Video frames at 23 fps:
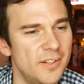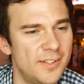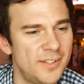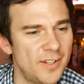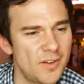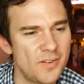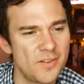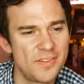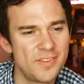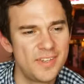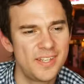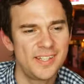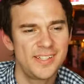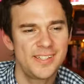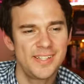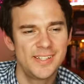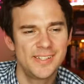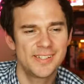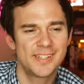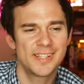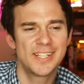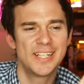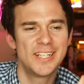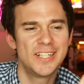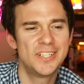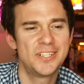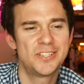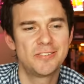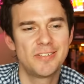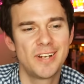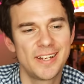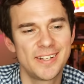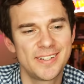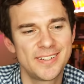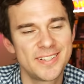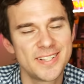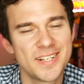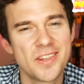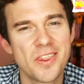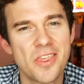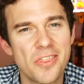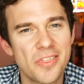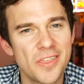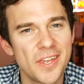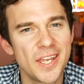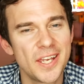So this is an interesting
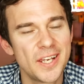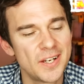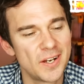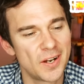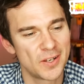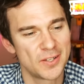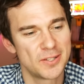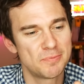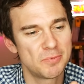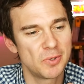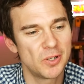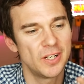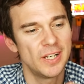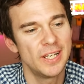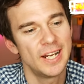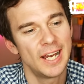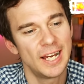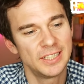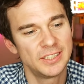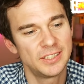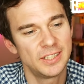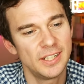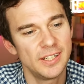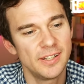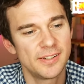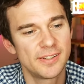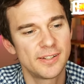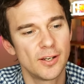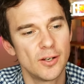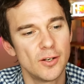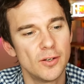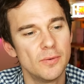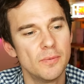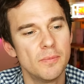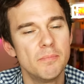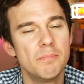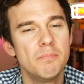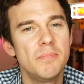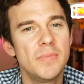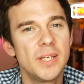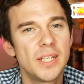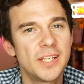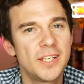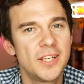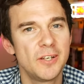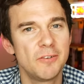thing I spotted actually. So
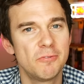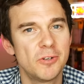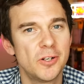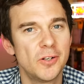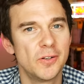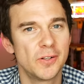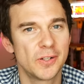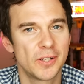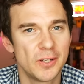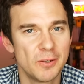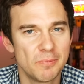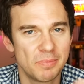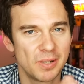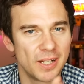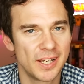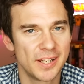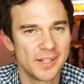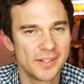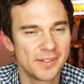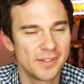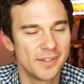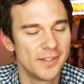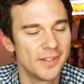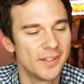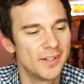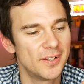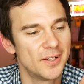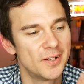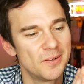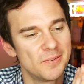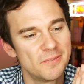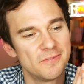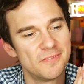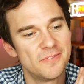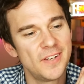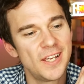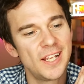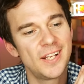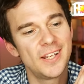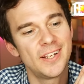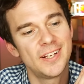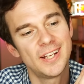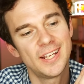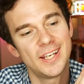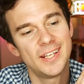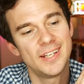Mickey Rourke, who plays the
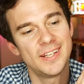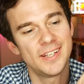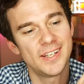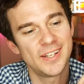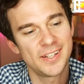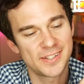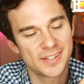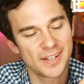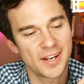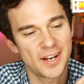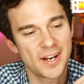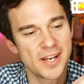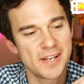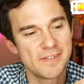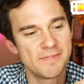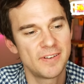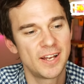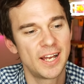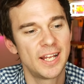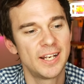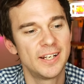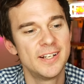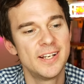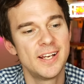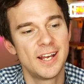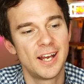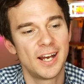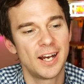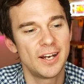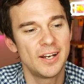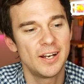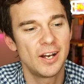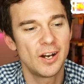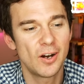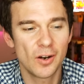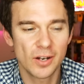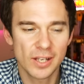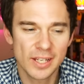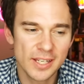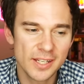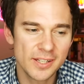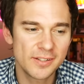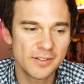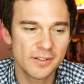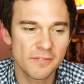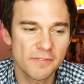villain in this, Ivan,
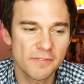his